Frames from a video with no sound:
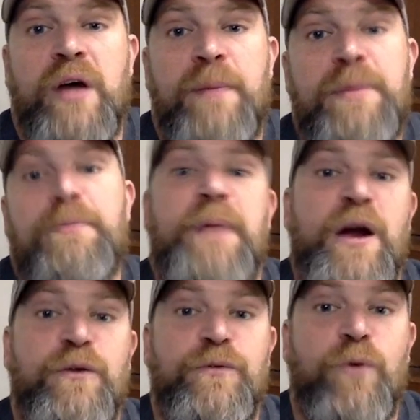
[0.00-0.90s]
and be
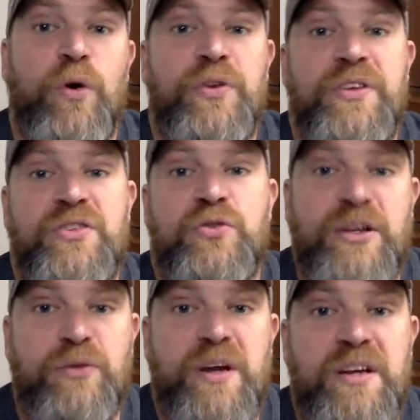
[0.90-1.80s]
prepared for the
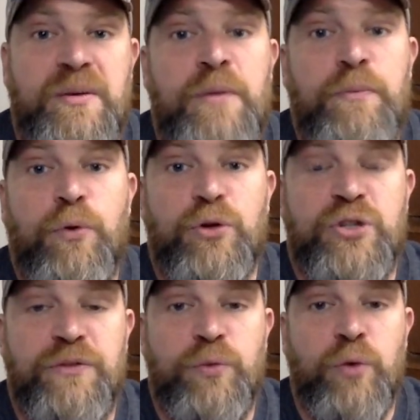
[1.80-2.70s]
strength training
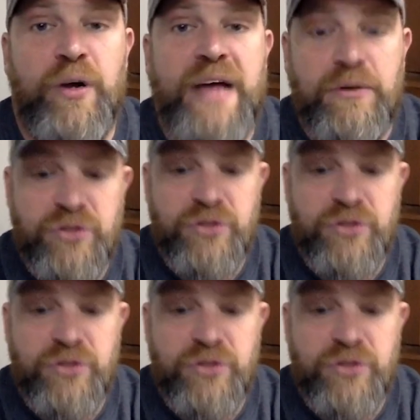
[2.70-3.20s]
portion of the workout.